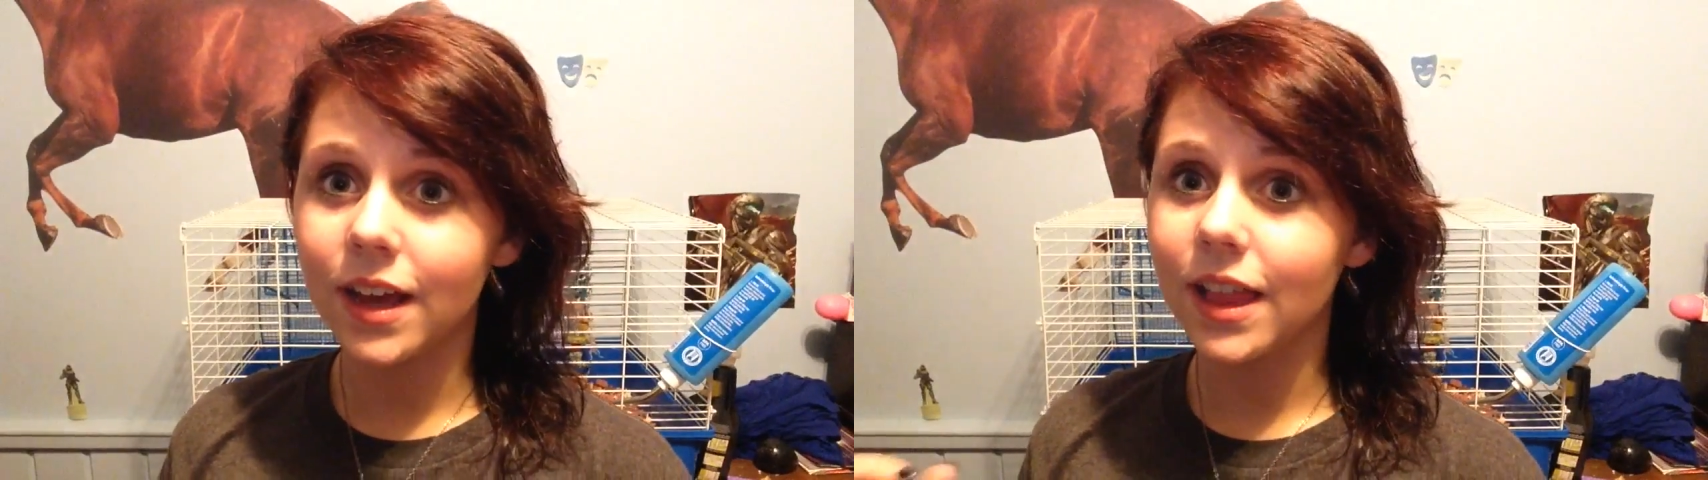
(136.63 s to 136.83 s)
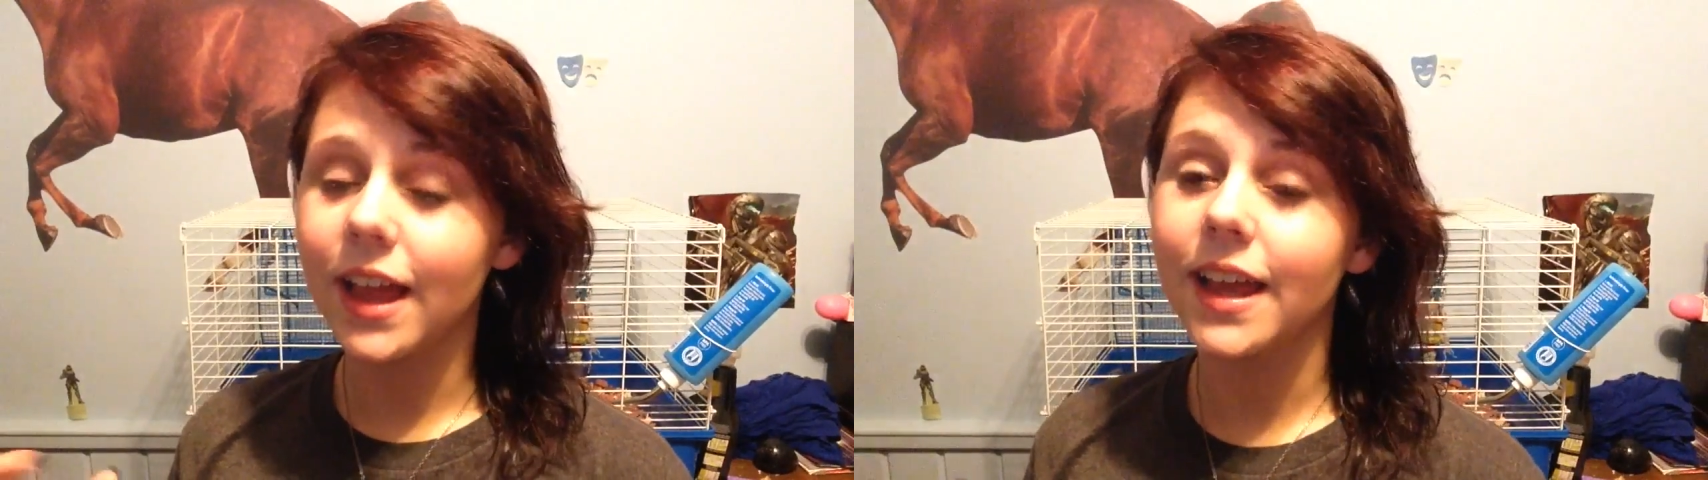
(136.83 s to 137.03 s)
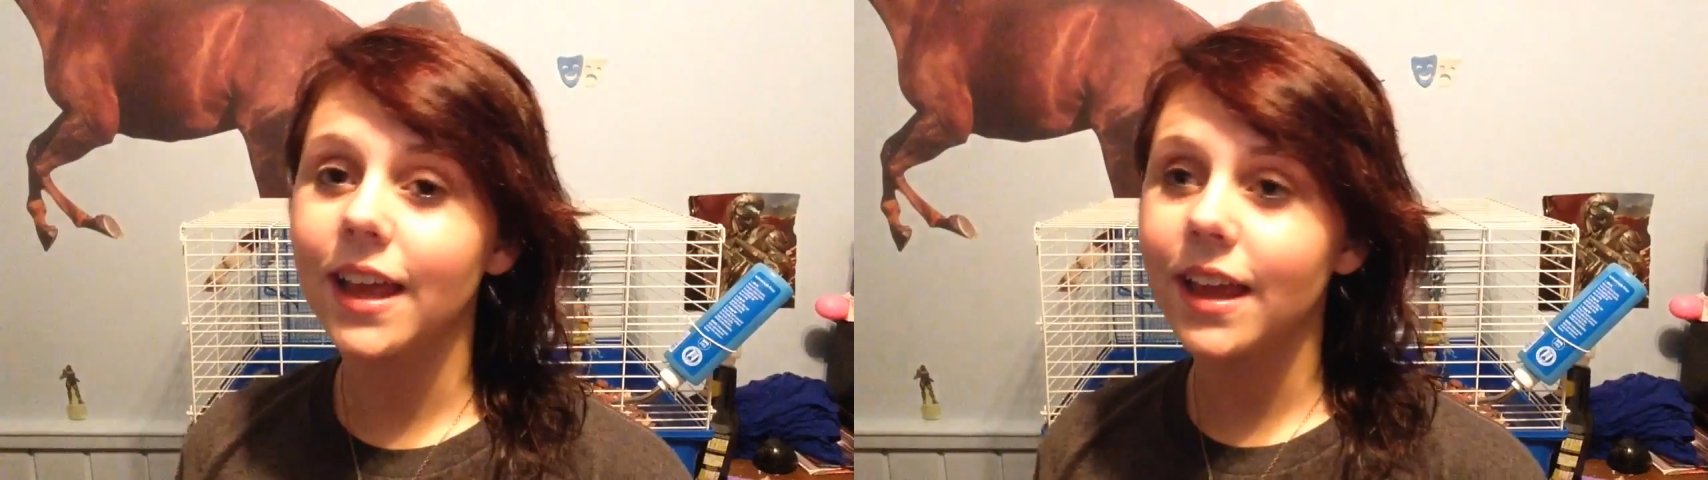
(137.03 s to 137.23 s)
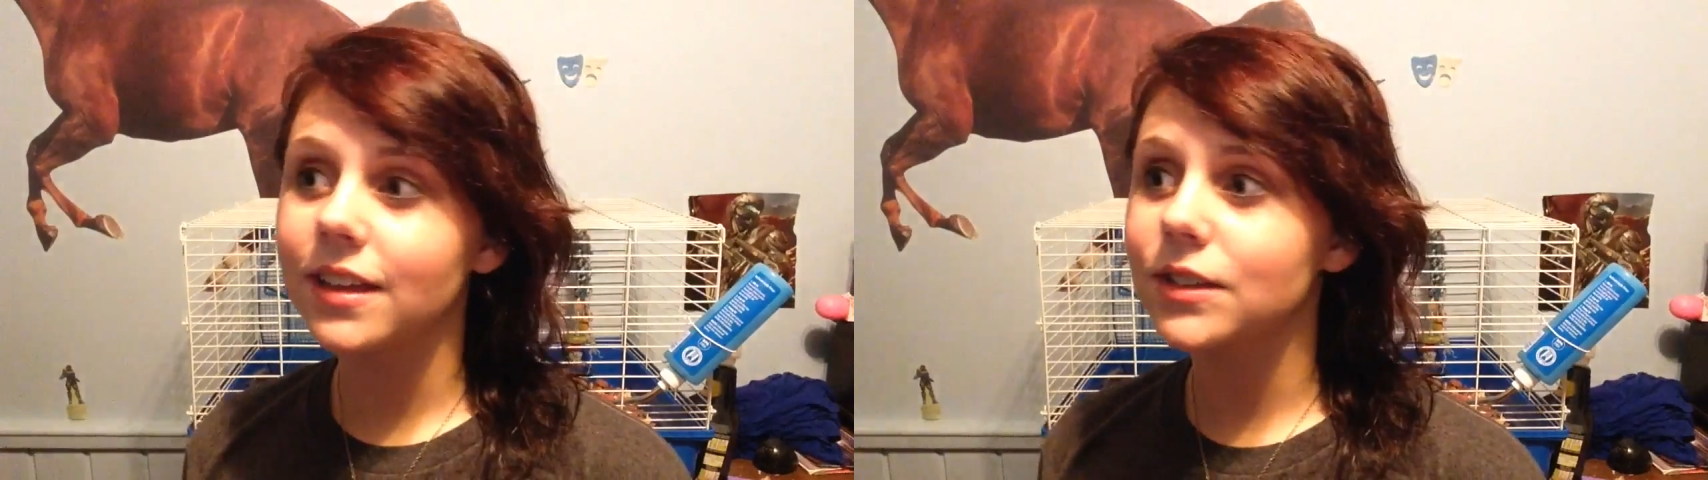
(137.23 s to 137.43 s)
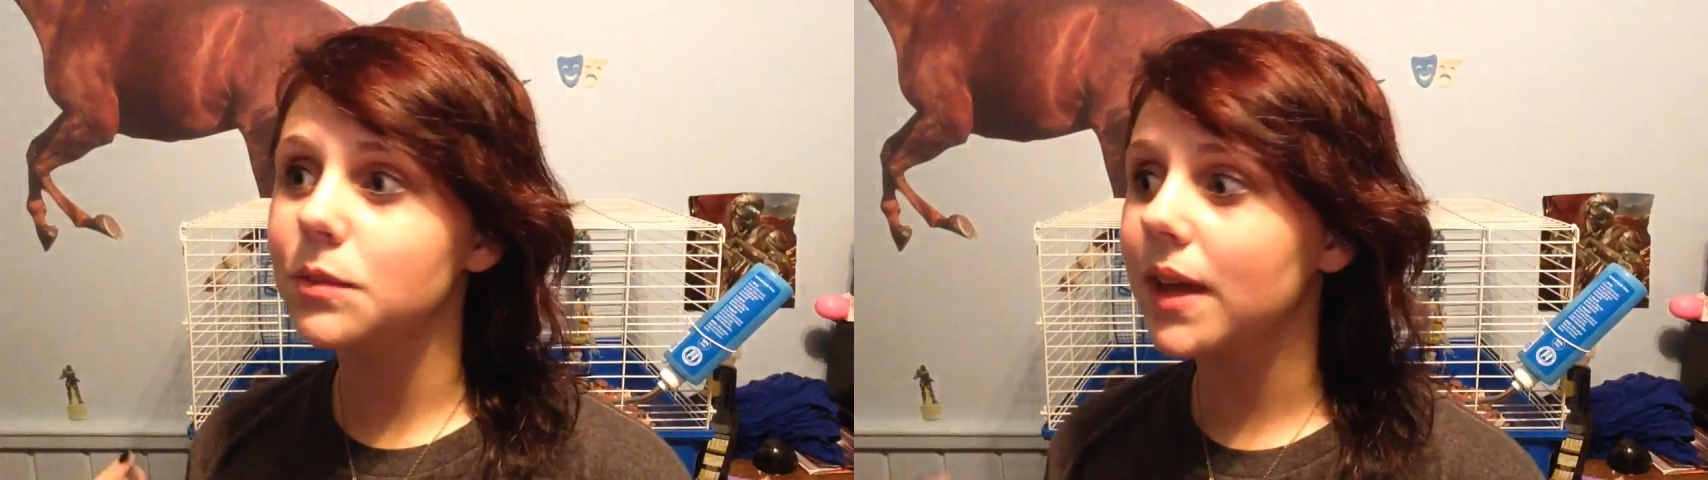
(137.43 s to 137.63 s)
Like,
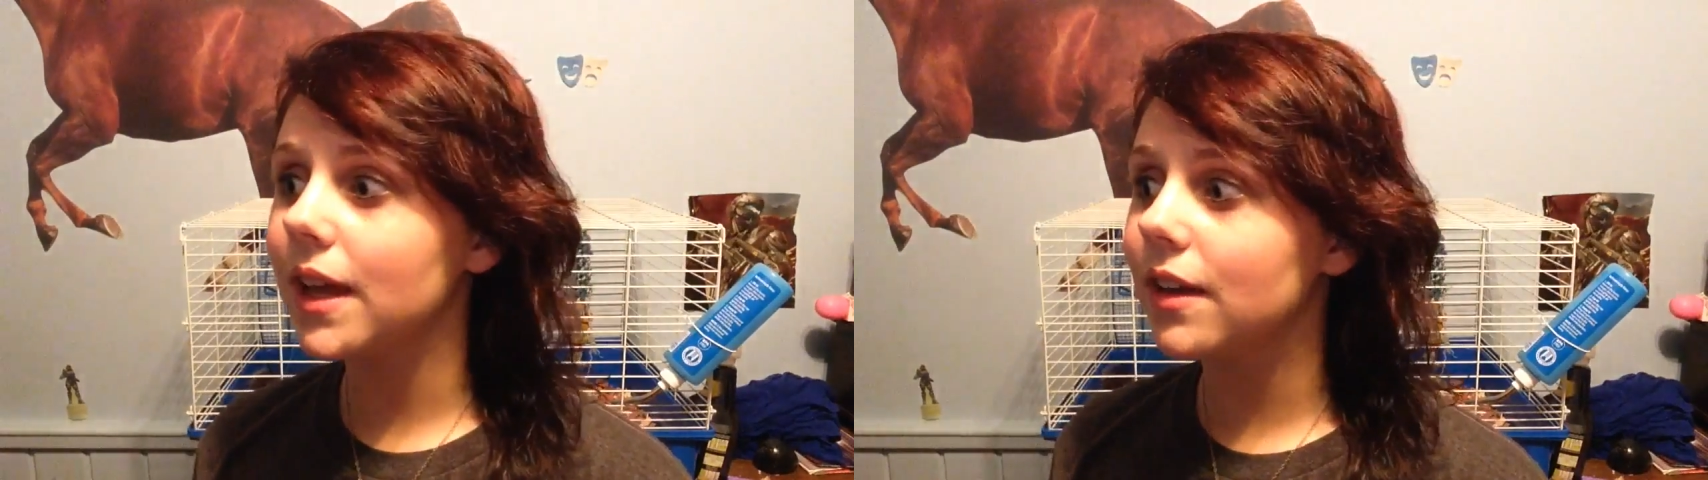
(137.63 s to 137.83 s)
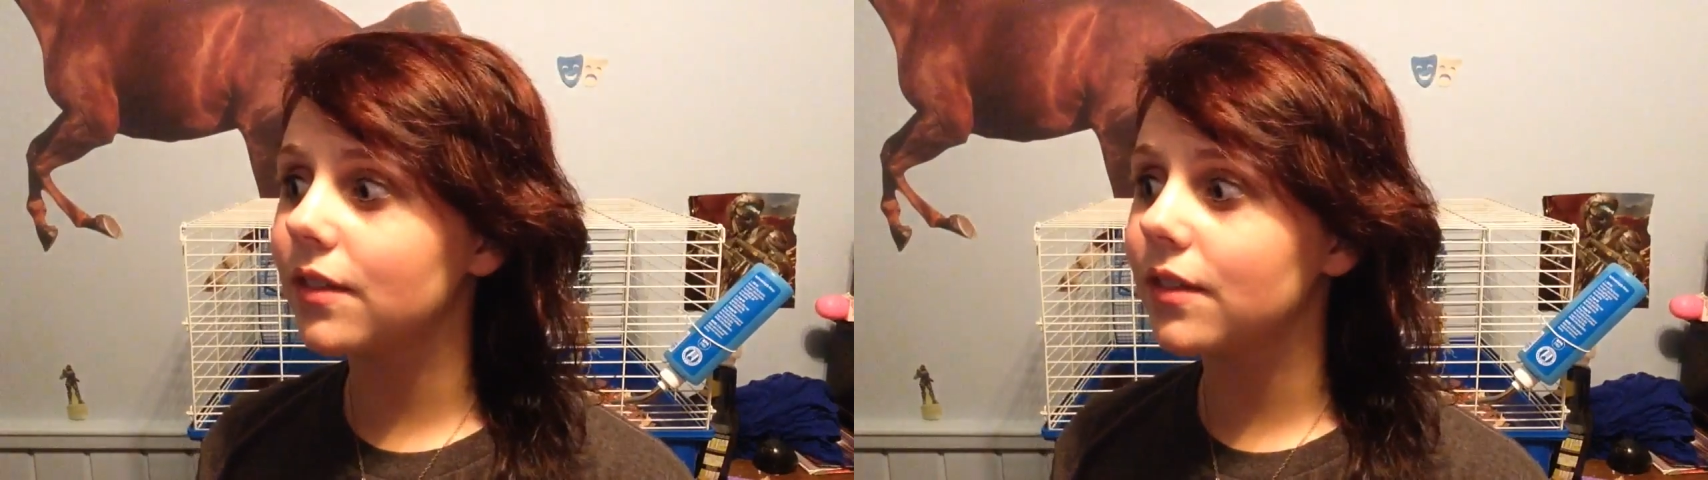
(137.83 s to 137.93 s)
to me,